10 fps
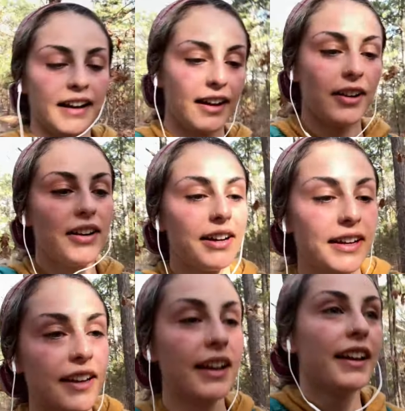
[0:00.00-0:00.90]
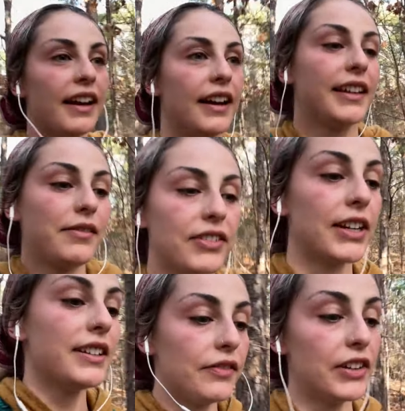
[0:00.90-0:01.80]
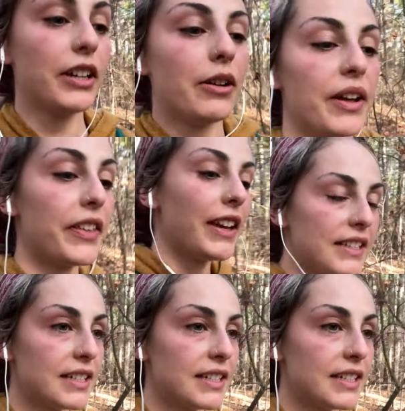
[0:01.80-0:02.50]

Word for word: Oh, I keep forgetting to video at the aid